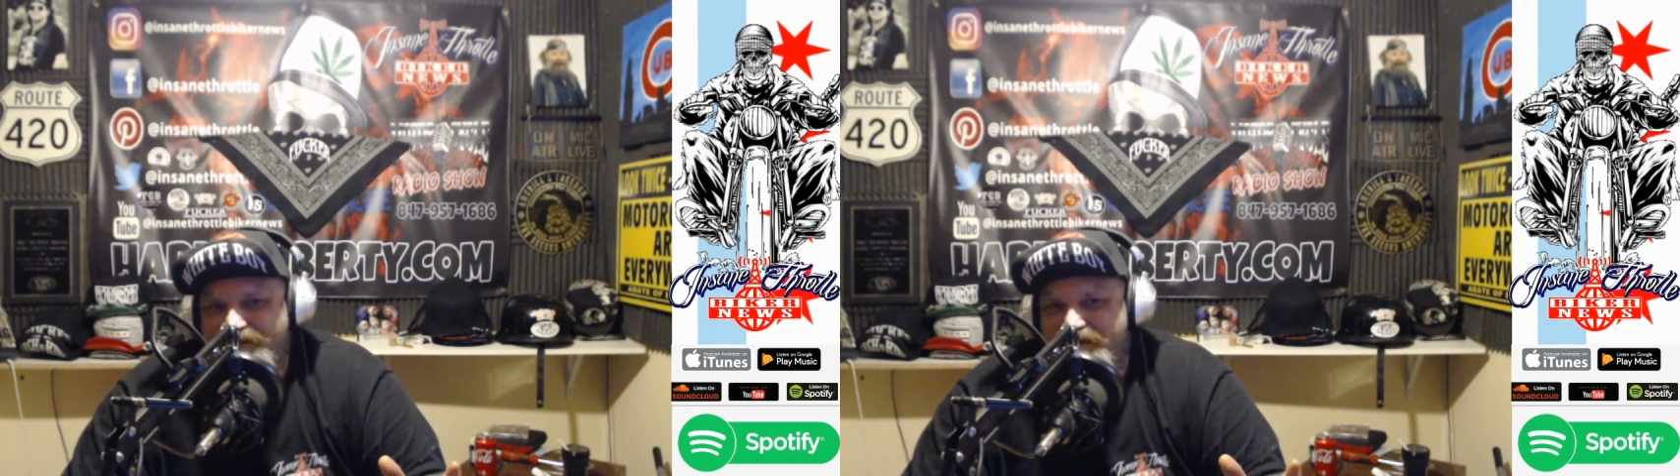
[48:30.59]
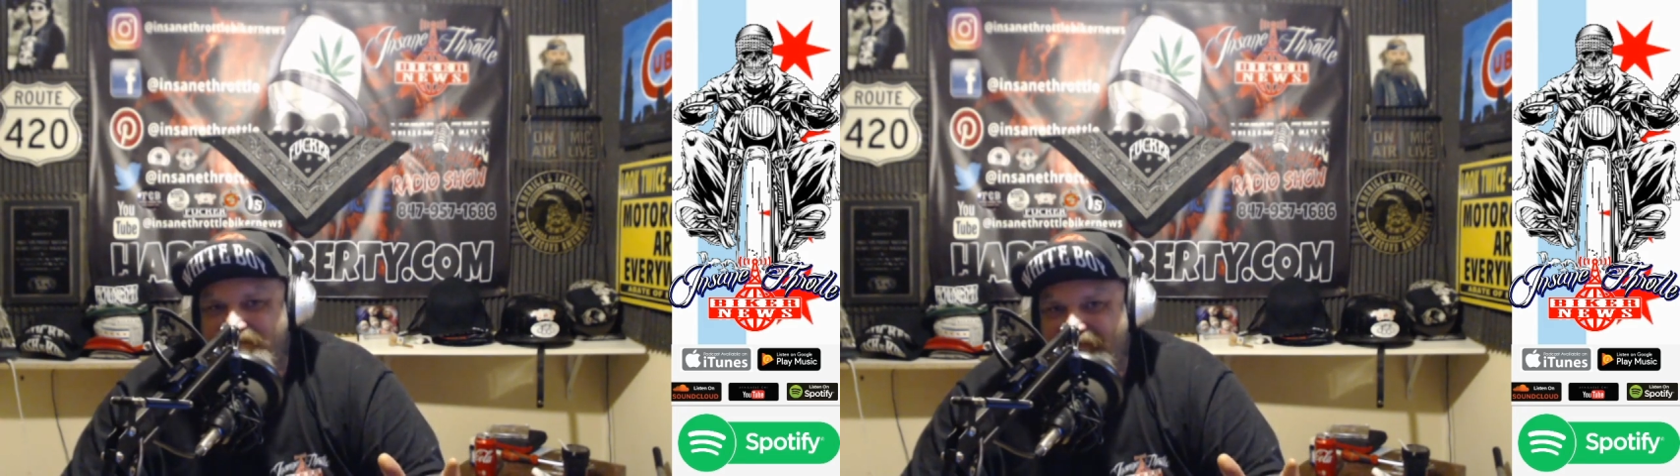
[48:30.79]

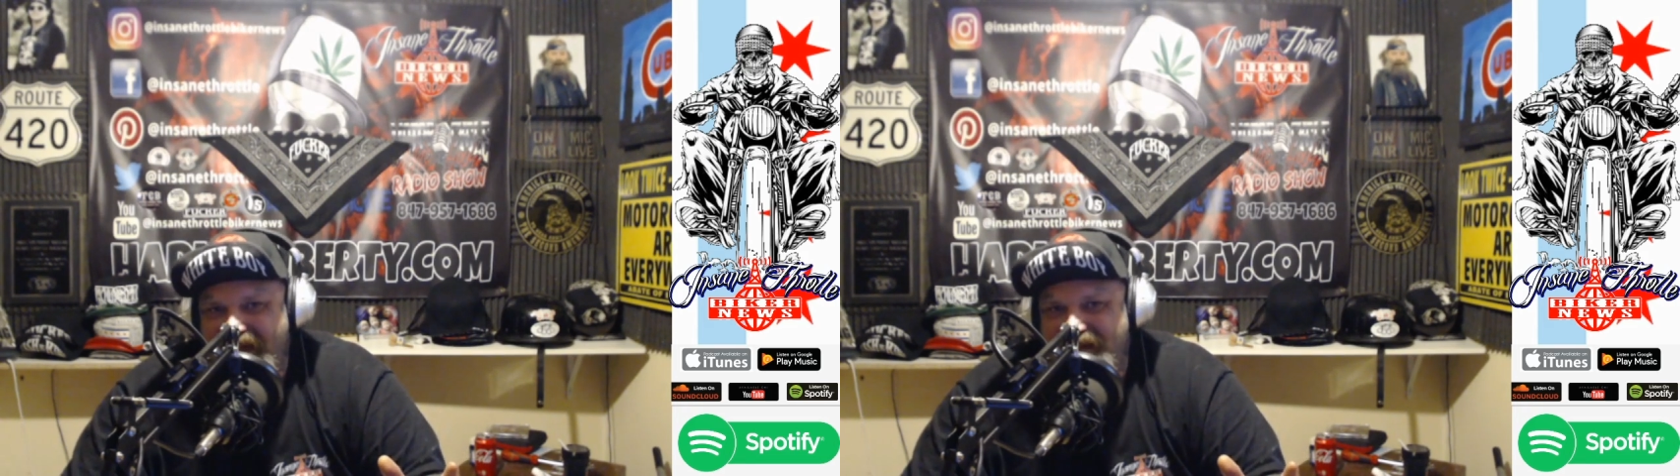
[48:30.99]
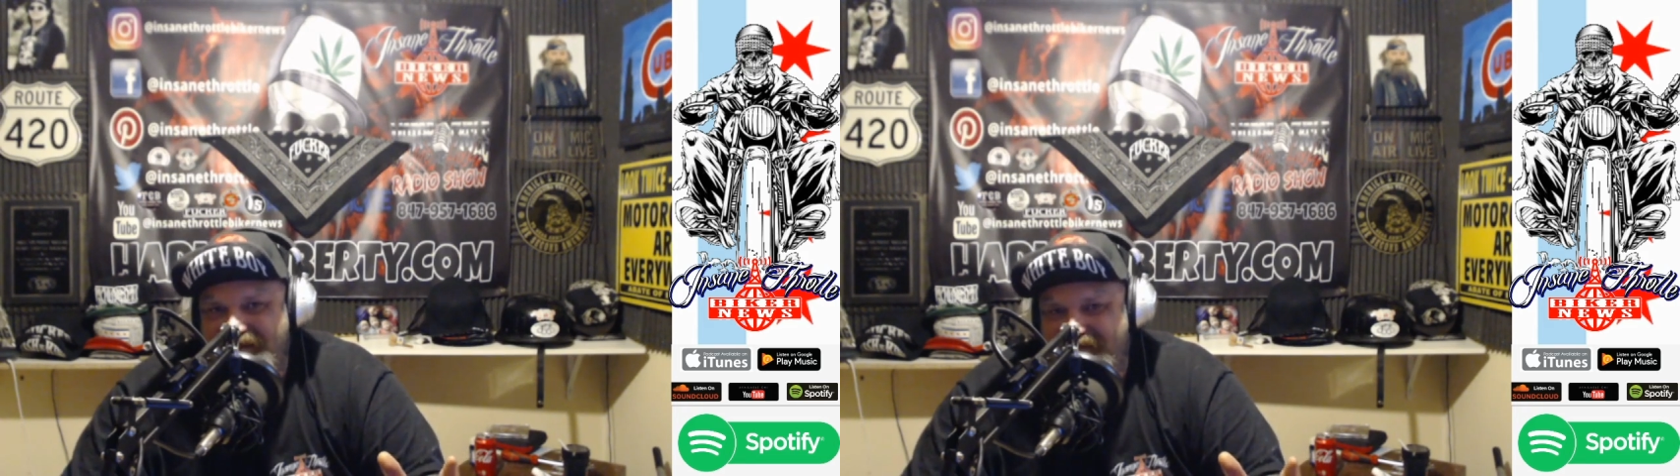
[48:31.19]
different
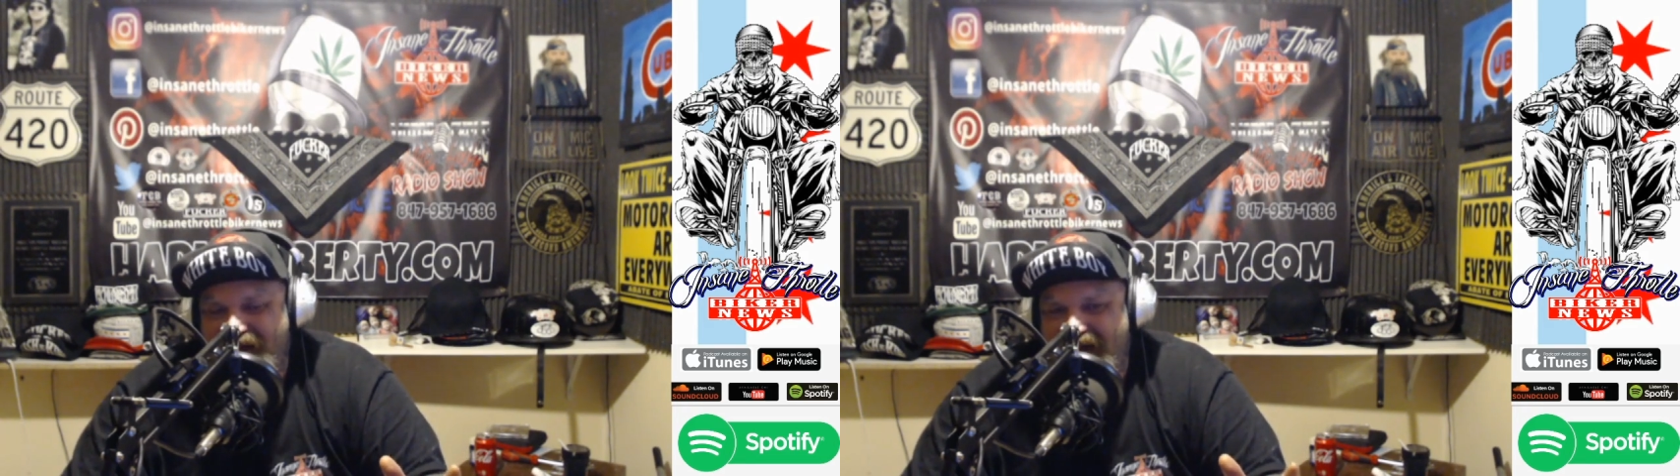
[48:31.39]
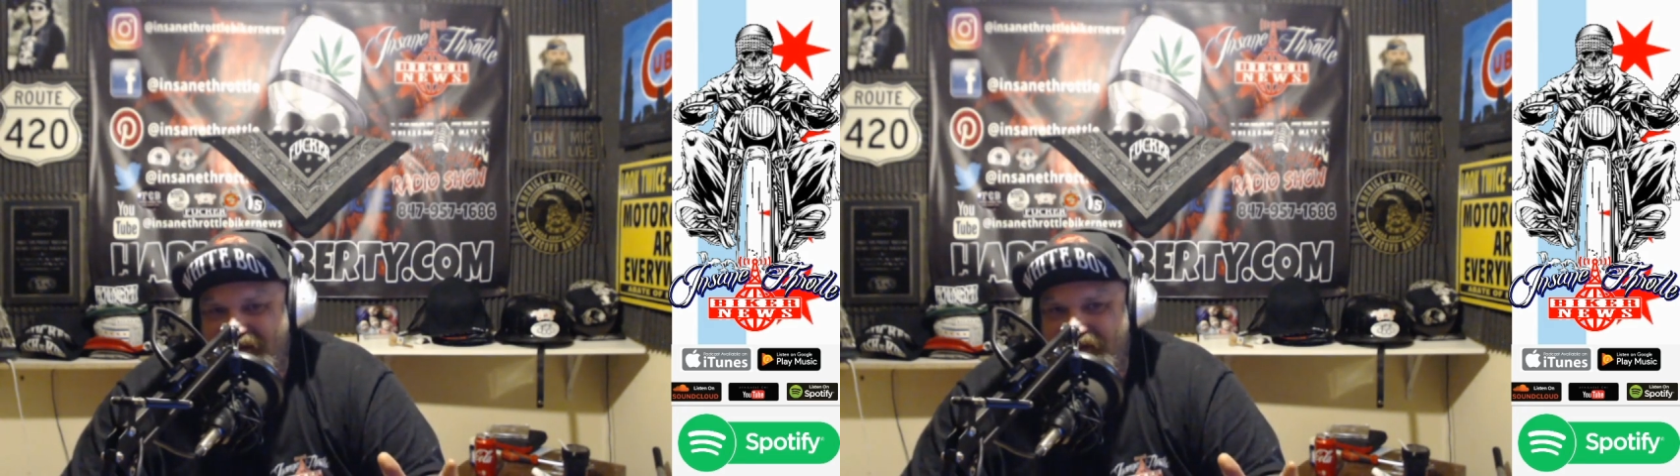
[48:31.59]
makes
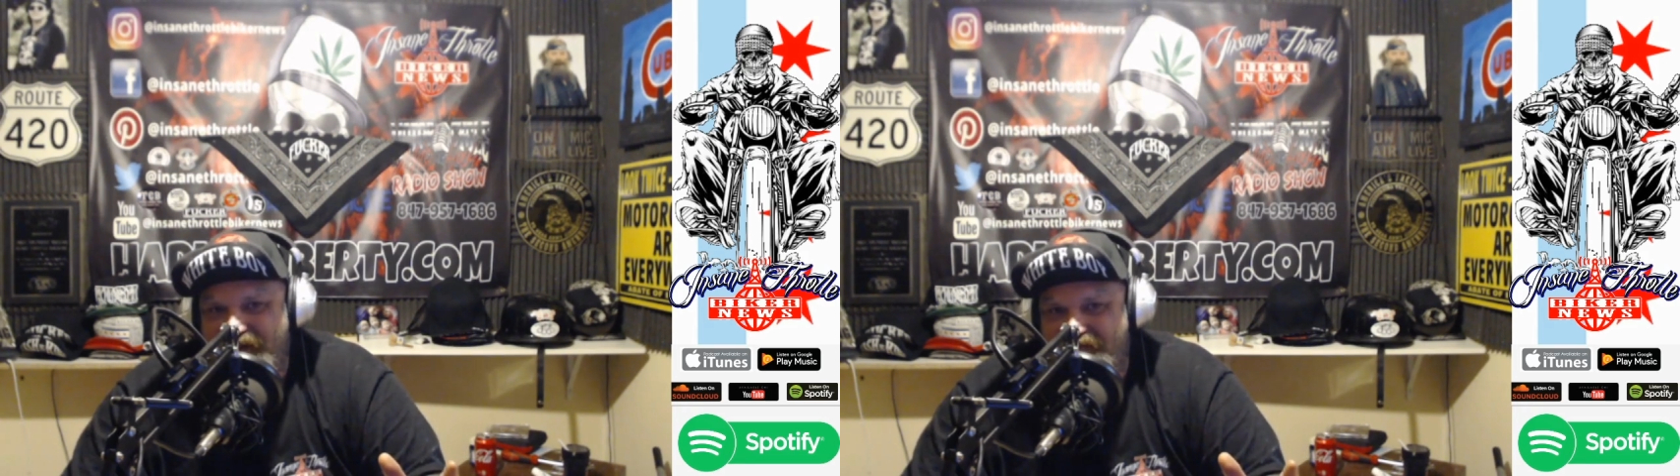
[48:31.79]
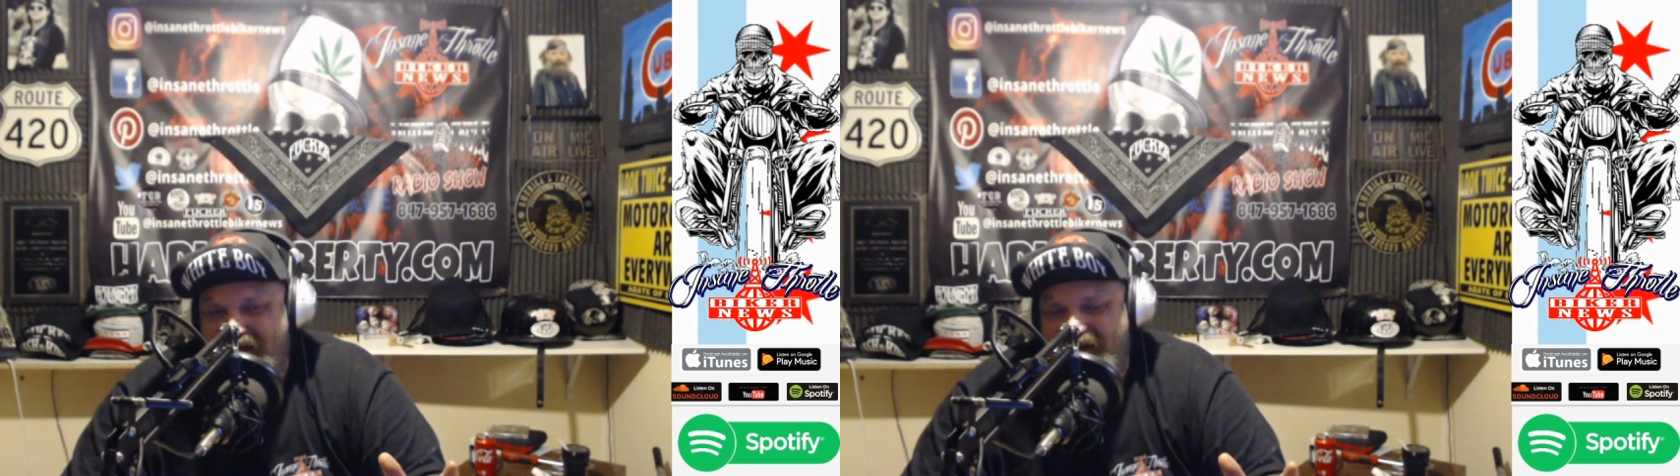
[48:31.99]
and
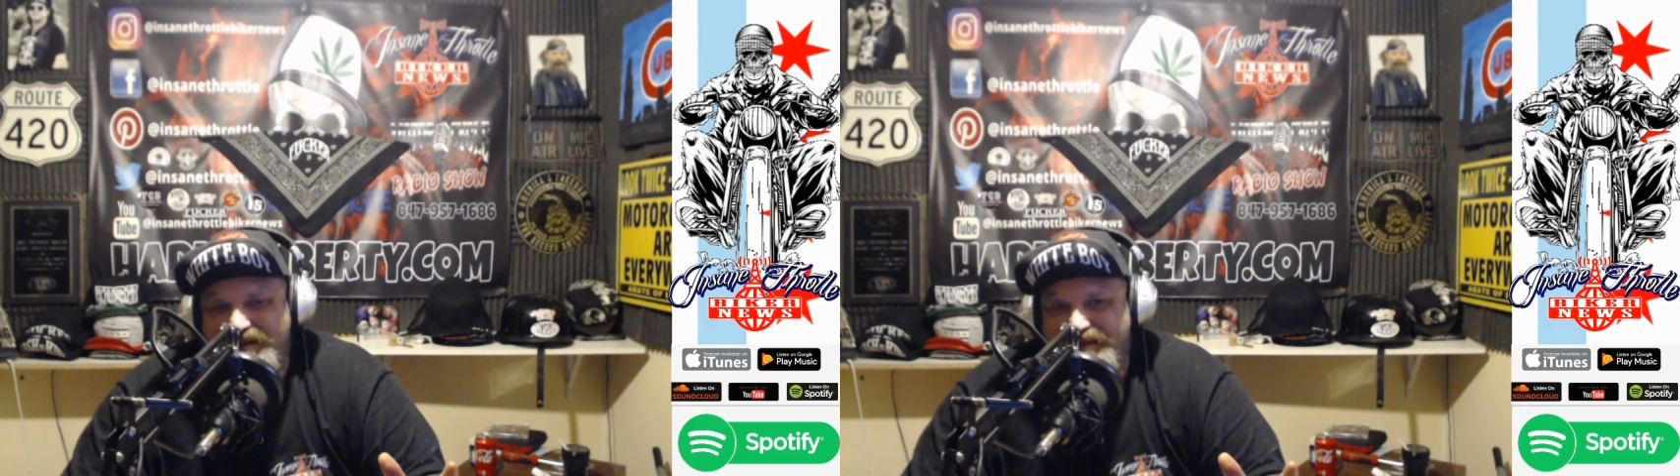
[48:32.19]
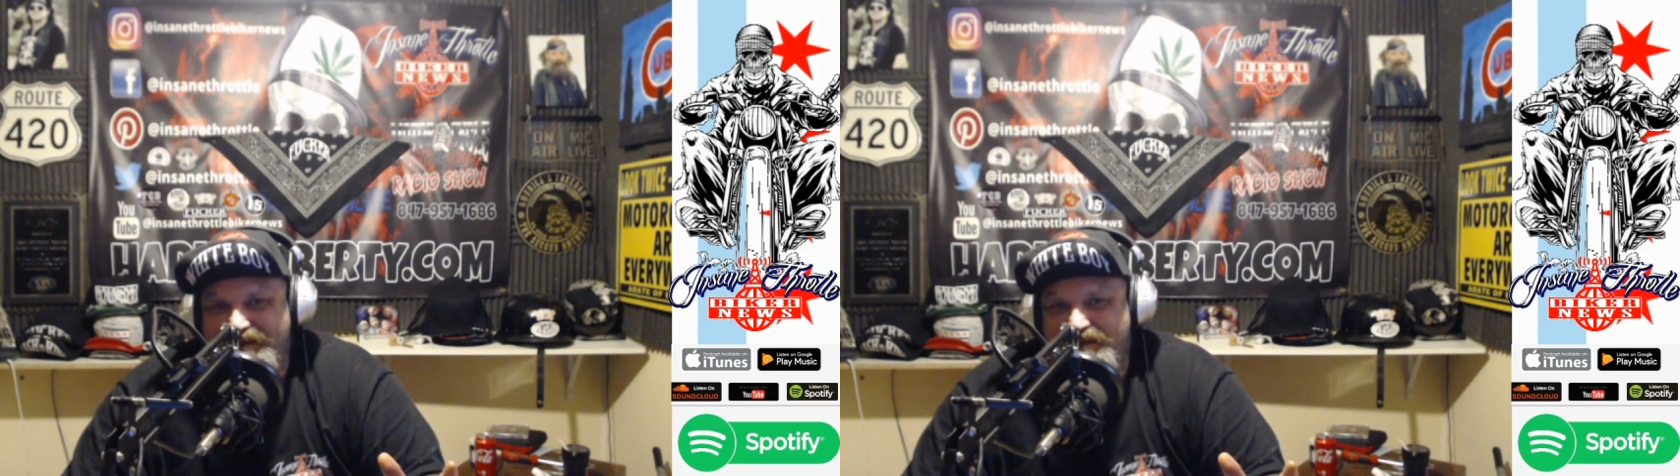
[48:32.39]
models of
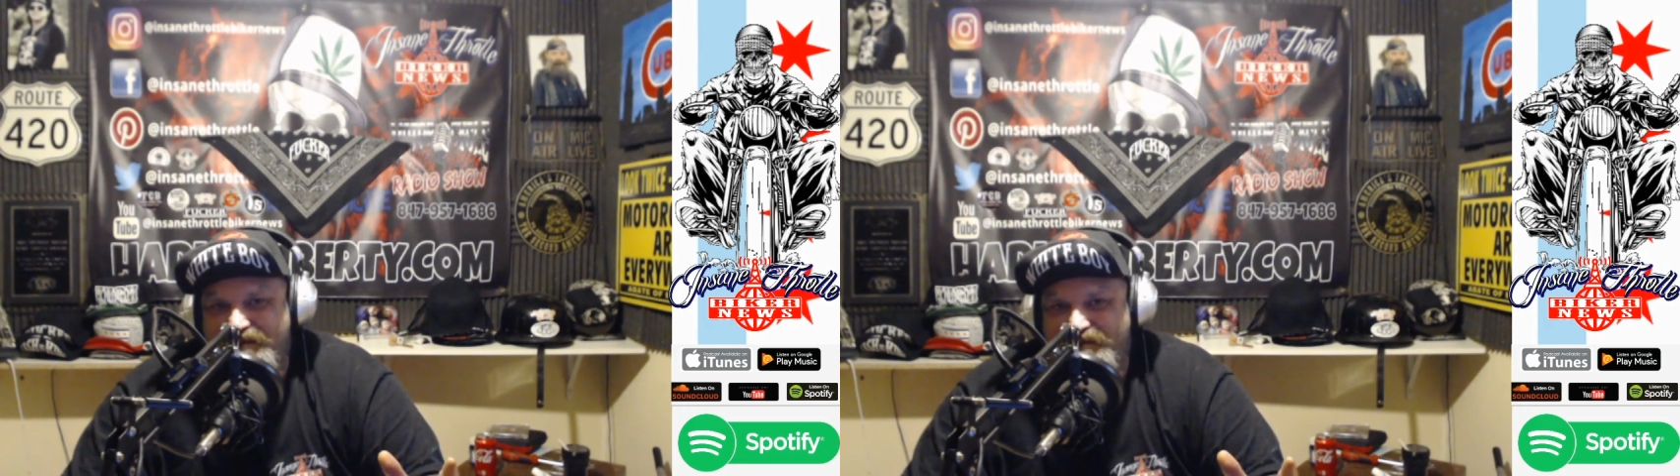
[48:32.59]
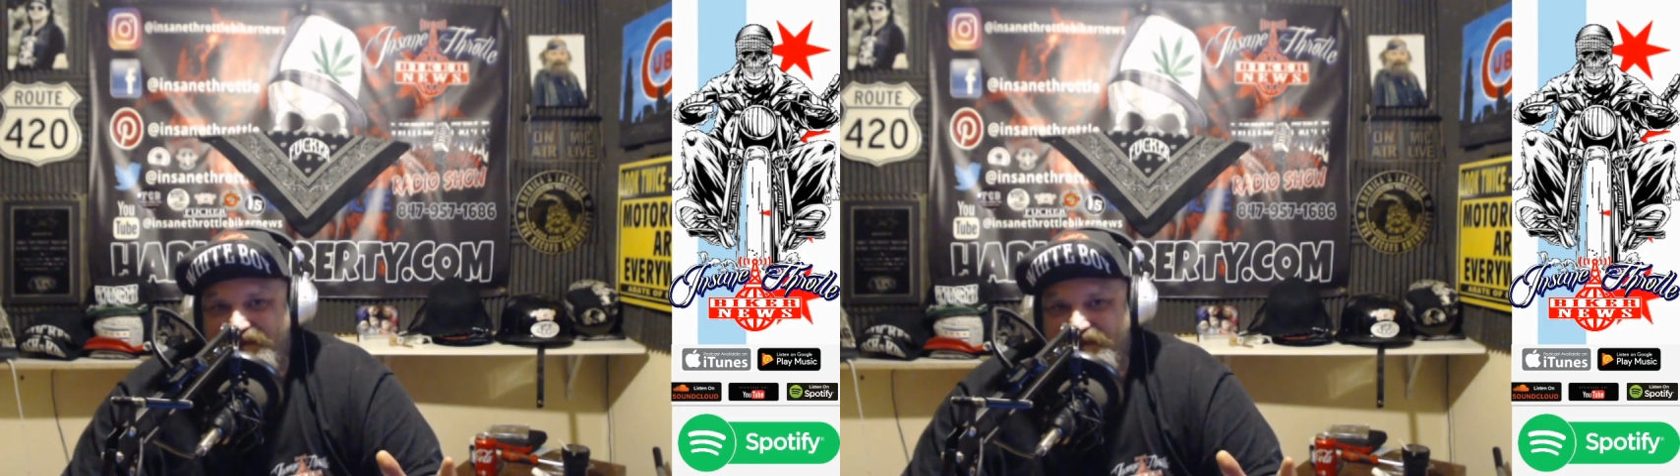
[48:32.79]
bikes.